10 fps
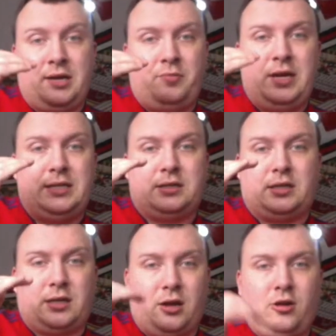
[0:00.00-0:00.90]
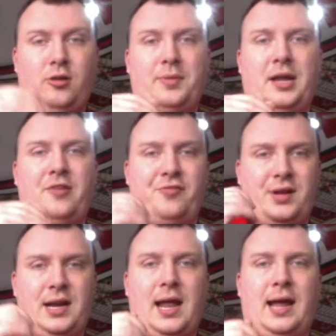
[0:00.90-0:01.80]
we need to just calm down,
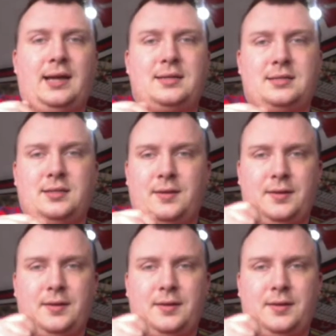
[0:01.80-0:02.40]
relax,